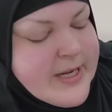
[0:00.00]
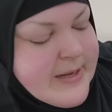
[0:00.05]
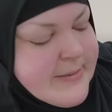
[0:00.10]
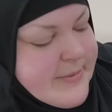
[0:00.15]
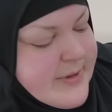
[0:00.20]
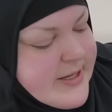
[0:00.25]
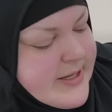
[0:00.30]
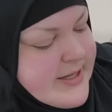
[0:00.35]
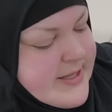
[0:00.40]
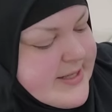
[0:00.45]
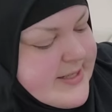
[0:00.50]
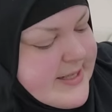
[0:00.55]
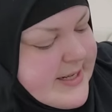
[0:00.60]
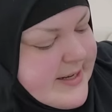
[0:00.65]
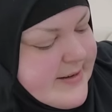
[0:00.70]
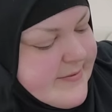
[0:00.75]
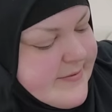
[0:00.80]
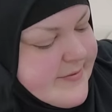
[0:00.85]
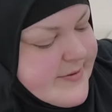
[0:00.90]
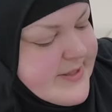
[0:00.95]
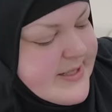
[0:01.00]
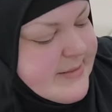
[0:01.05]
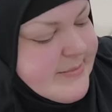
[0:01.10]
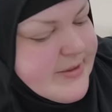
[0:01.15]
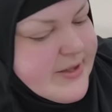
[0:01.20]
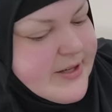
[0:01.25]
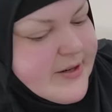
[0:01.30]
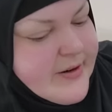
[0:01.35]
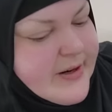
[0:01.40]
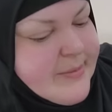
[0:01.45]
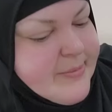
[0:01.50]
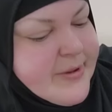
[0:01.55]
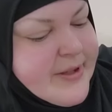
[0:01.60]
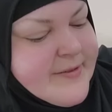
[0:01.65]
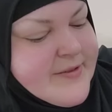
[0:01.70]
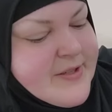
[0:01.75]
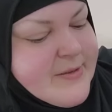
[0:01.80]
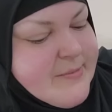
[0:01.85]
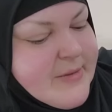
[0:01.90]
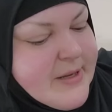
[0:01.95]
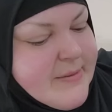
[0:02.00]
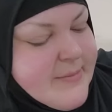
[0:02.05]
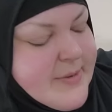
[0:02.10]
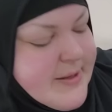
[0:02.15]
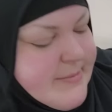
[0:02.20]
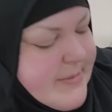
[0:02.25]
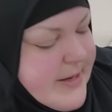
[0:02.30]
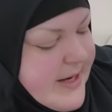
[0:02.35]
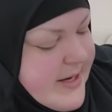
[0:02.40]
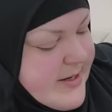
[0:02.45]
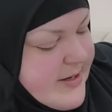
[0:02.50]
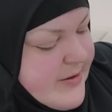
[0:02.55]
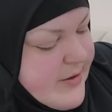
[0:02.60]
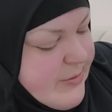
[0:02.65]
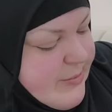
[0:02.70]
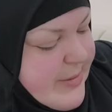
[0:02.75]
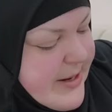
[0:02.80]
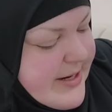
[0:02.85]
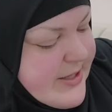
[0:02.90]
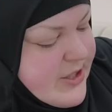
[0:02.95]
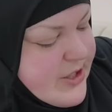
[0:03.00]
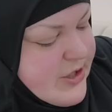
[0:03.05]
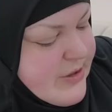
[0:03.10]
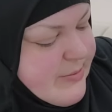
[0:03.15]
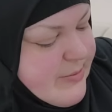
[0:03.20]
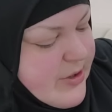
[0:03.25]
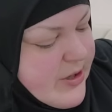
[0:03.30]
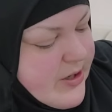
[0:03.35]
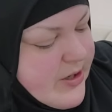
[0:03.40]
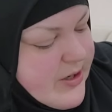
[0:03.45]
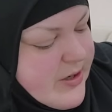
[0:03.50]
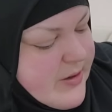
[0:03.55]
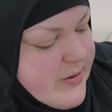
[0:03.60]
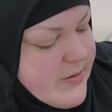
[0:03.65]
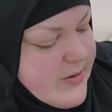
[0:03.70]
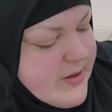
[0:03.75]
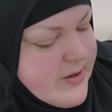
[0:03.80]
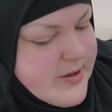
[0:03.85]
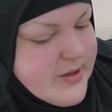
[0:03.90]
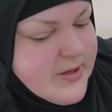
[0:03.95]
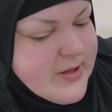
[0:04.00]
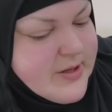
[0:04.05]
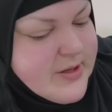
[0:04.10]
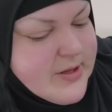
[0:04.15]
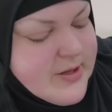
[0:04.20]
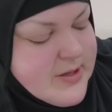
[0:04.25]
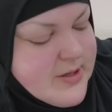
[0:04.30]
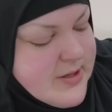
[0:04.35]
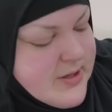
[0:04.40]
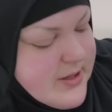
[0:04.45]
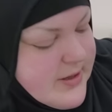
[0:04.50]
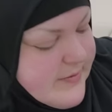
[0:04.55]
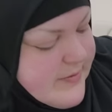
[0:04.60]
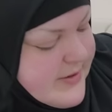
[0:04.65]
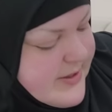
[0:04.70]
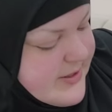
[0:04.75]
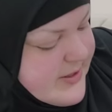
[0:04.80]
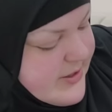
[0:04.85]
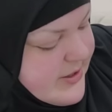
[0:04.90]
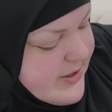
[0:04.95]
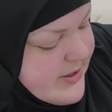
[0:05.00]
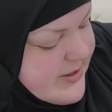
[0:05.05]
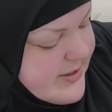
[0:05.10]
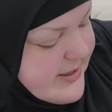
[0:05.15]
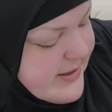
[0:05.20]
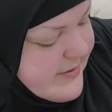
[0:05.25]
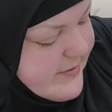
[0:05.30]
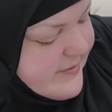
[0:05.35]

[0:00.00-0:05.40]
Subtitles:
I'm gonna save some of the grape leaves and maybe make another batch tomorrow if this turns